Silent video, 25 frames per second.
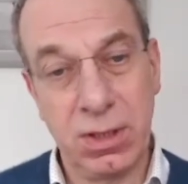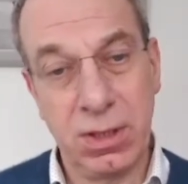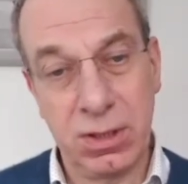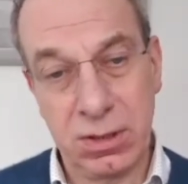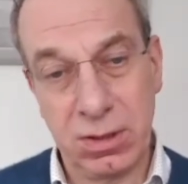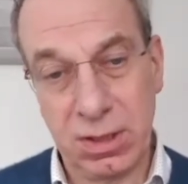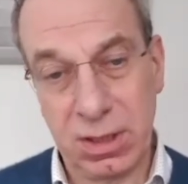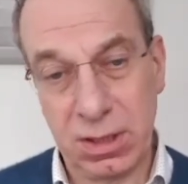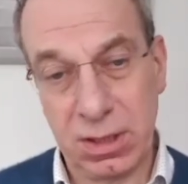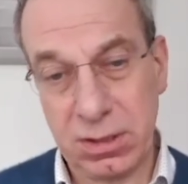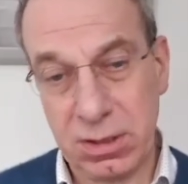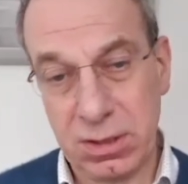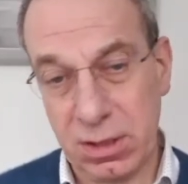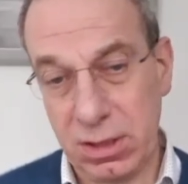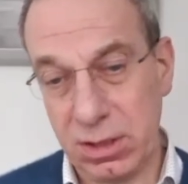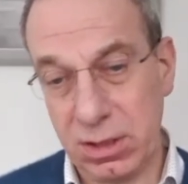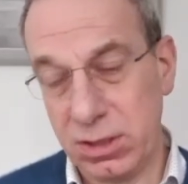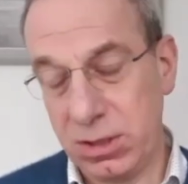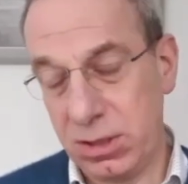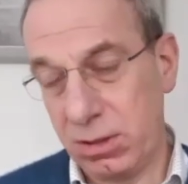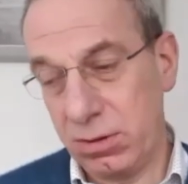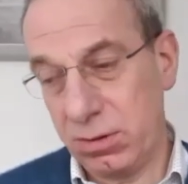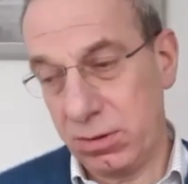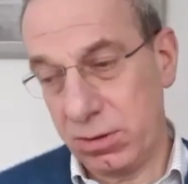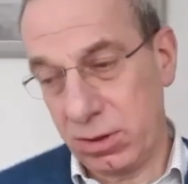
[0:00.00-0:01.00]
that's an
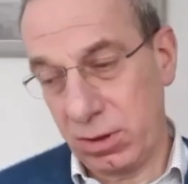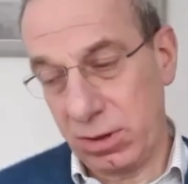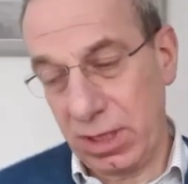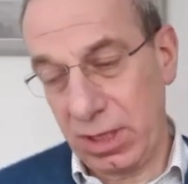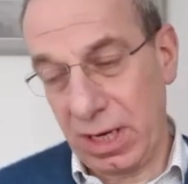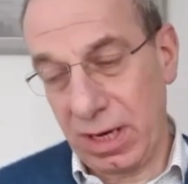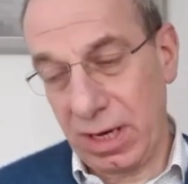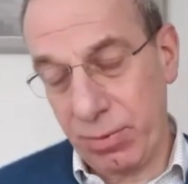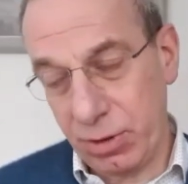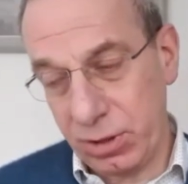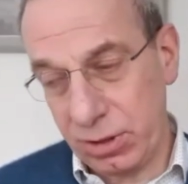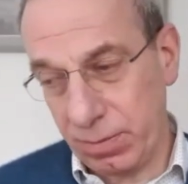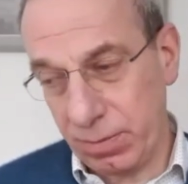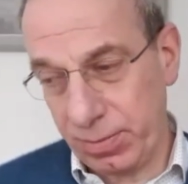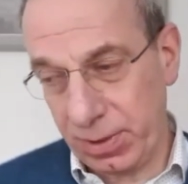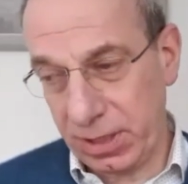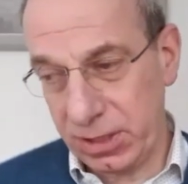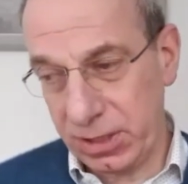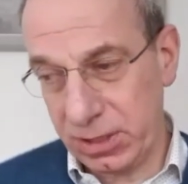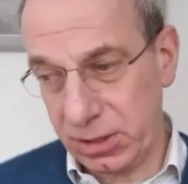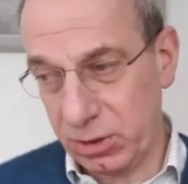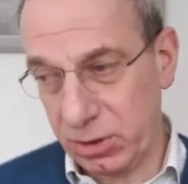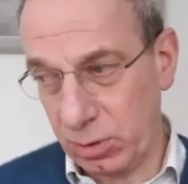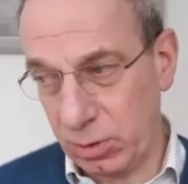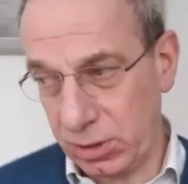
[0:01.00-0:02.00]
issue. So the ibrutinib
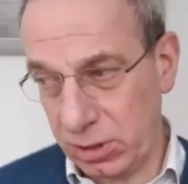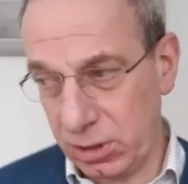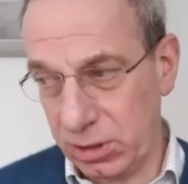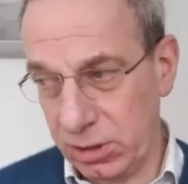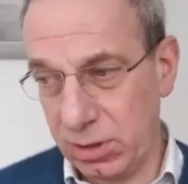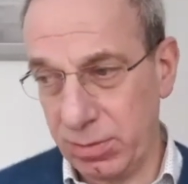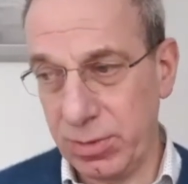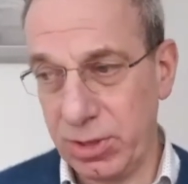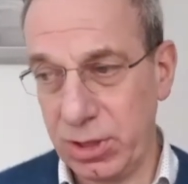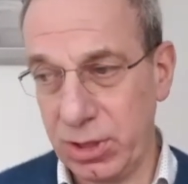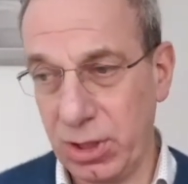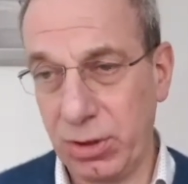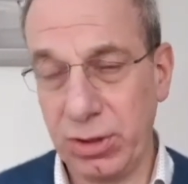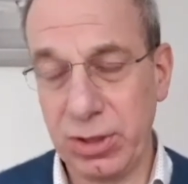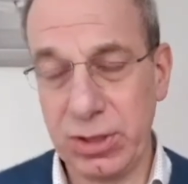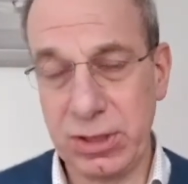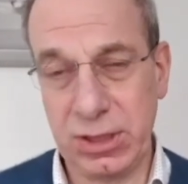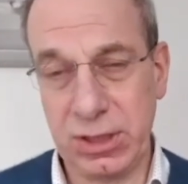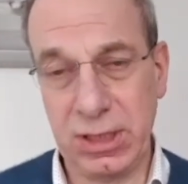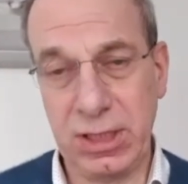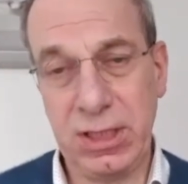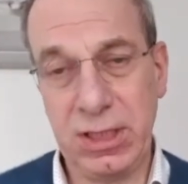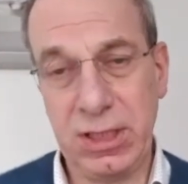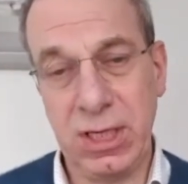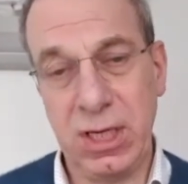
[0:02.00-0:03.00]
patients, which is the
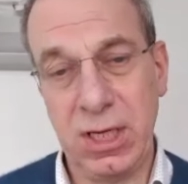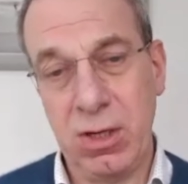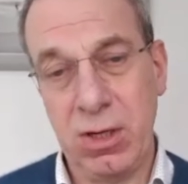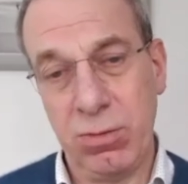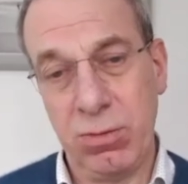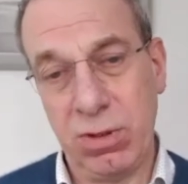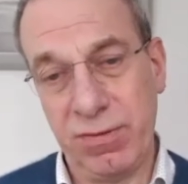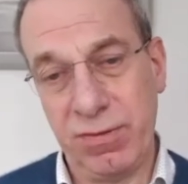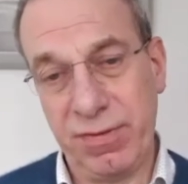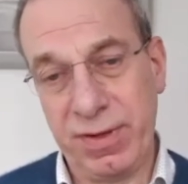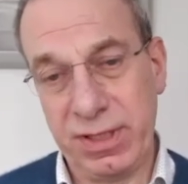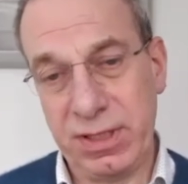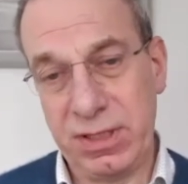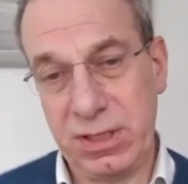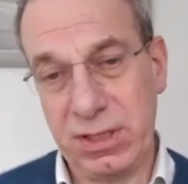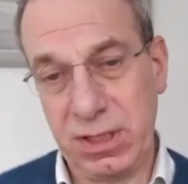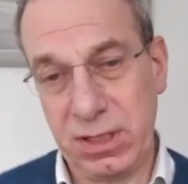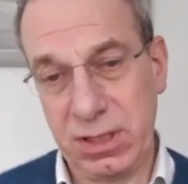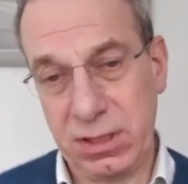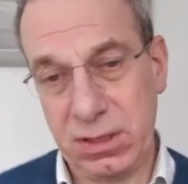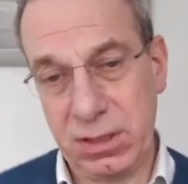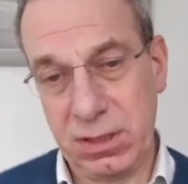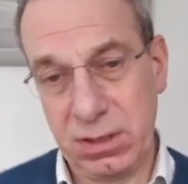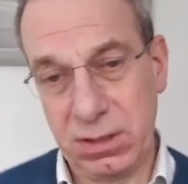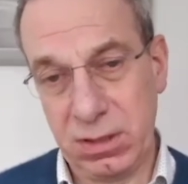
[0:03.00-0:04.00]
majority, will have had
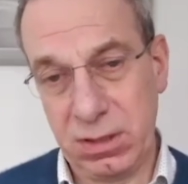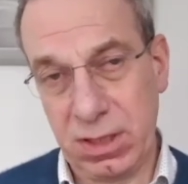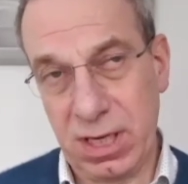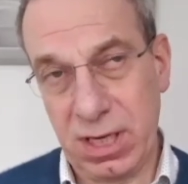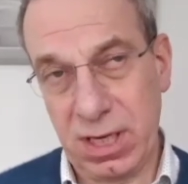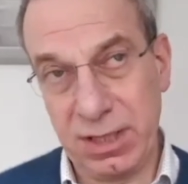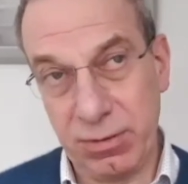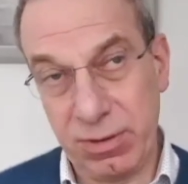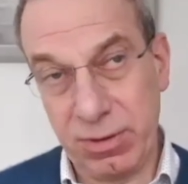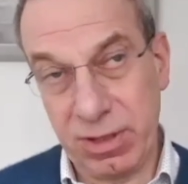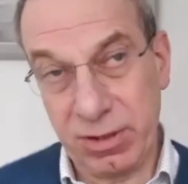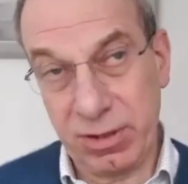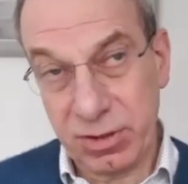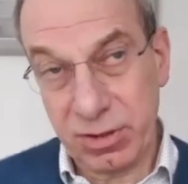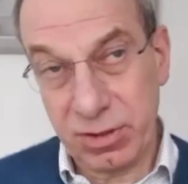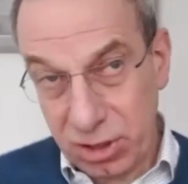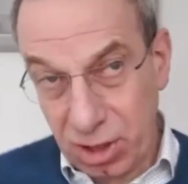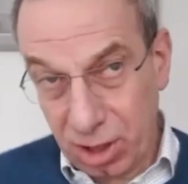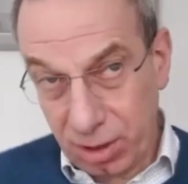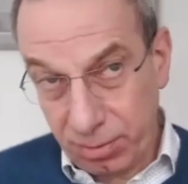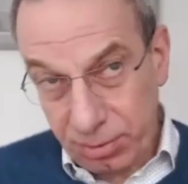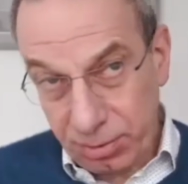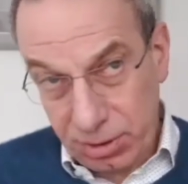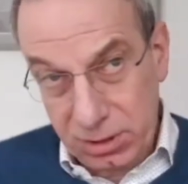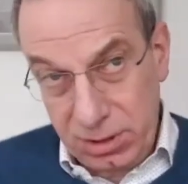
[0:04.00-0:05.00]
six, either they'll
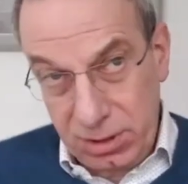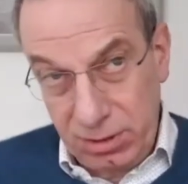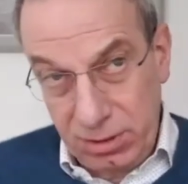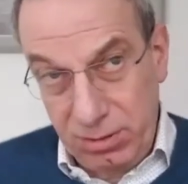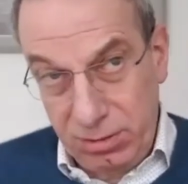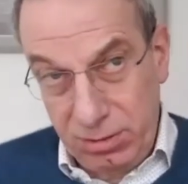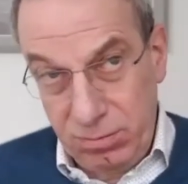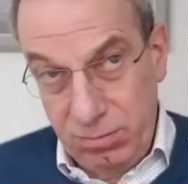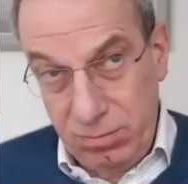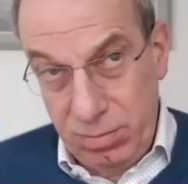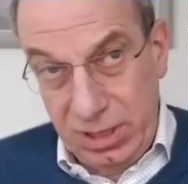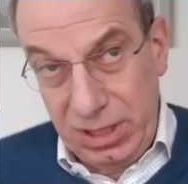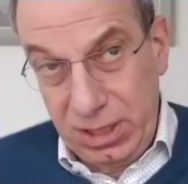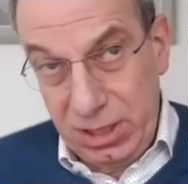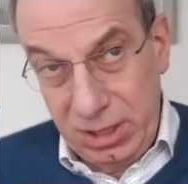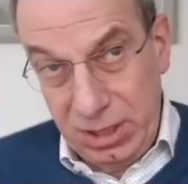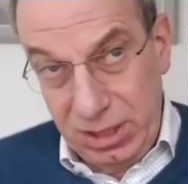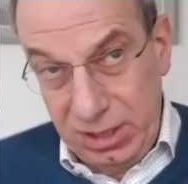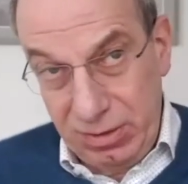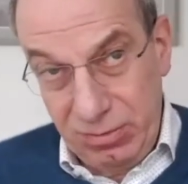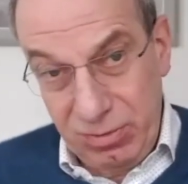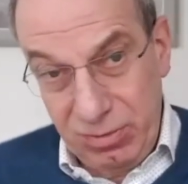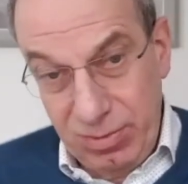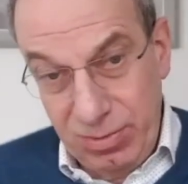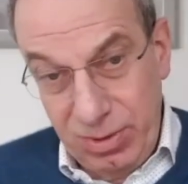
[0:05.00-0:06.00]
stop because they went into
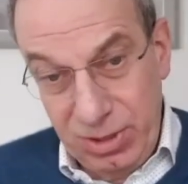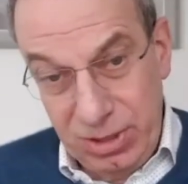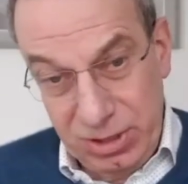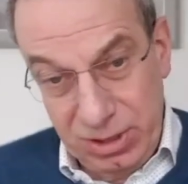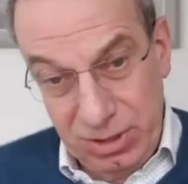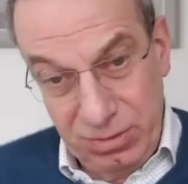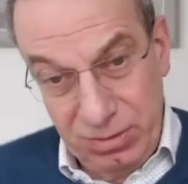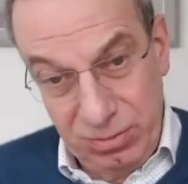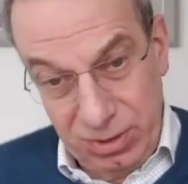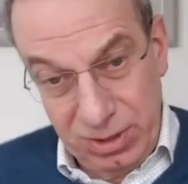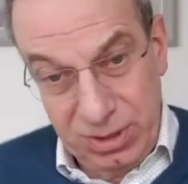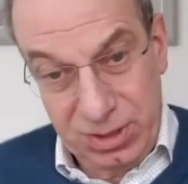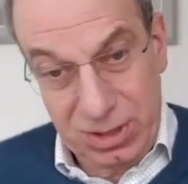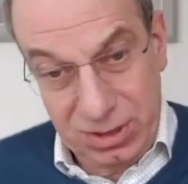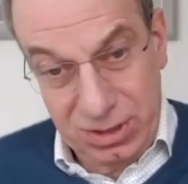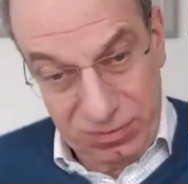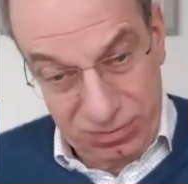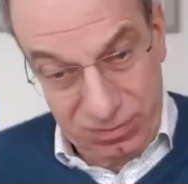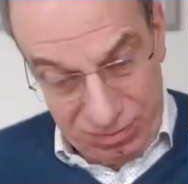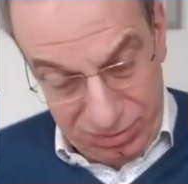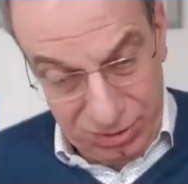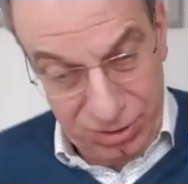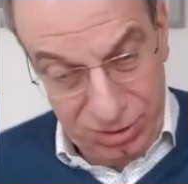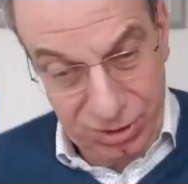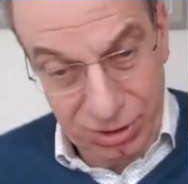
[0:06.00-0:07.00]
deep remission, which is
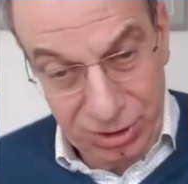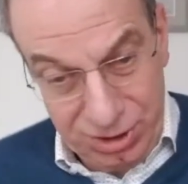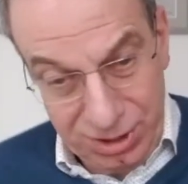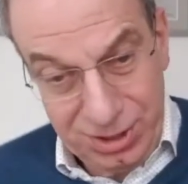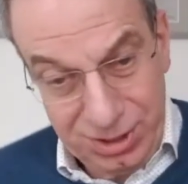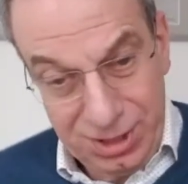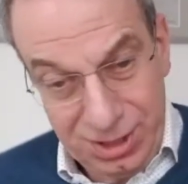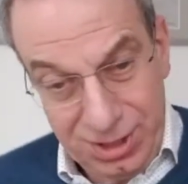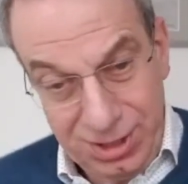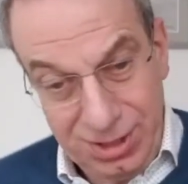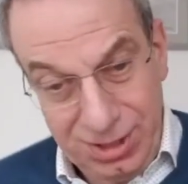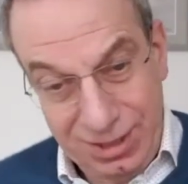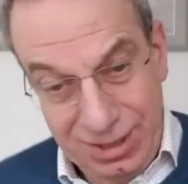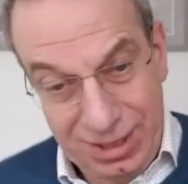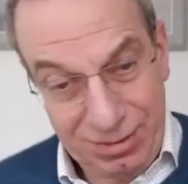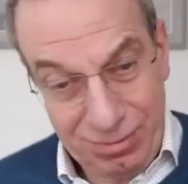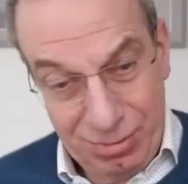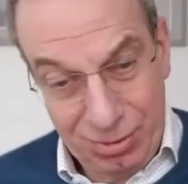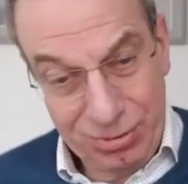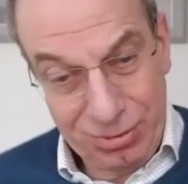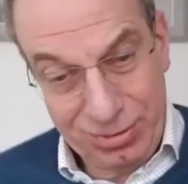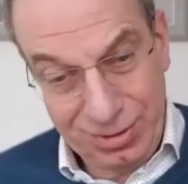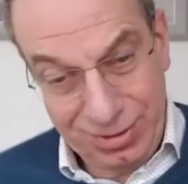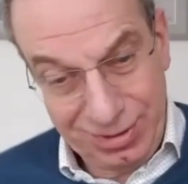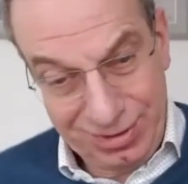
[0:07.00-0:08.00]
good, and we
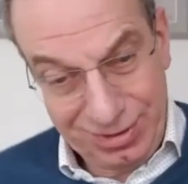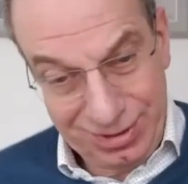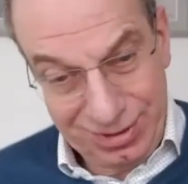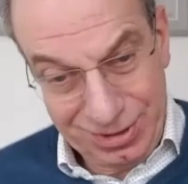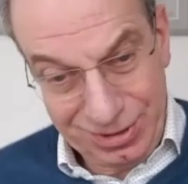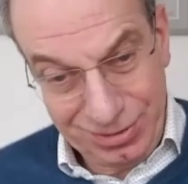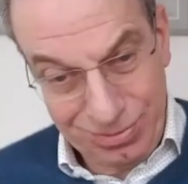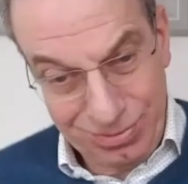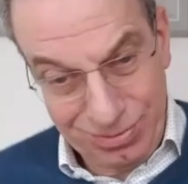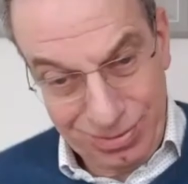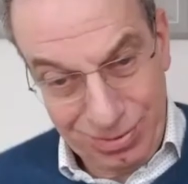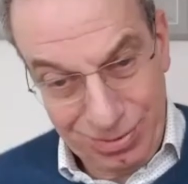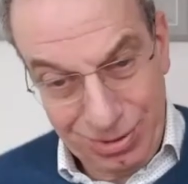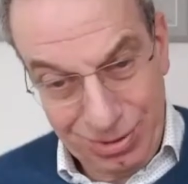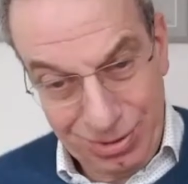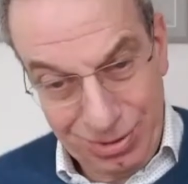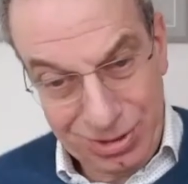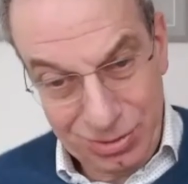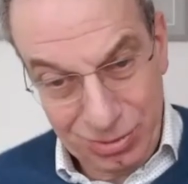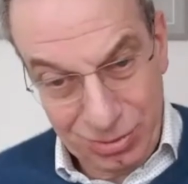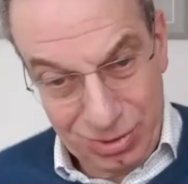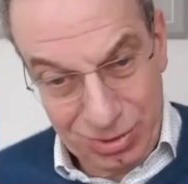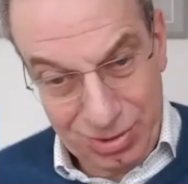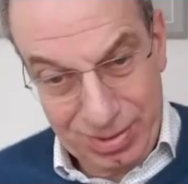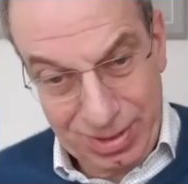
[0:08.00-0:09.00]
won't need
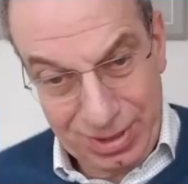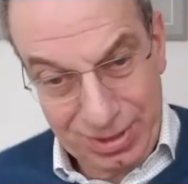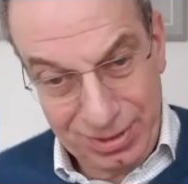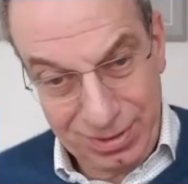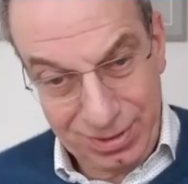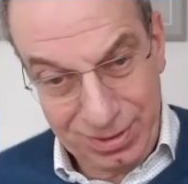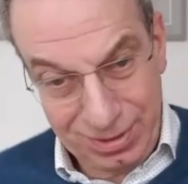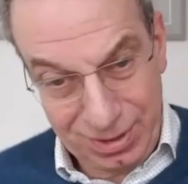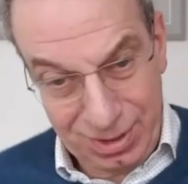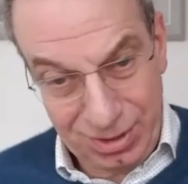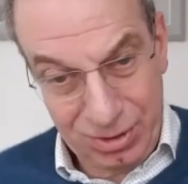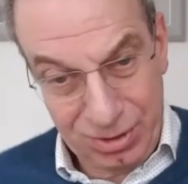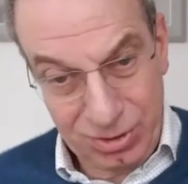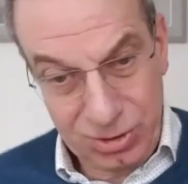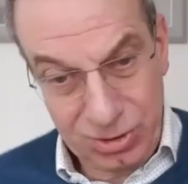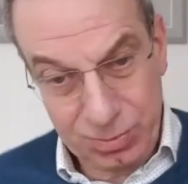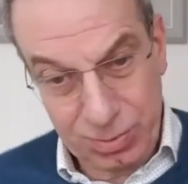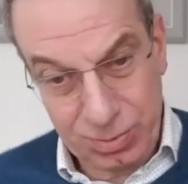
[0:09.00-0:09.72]
to worry about those.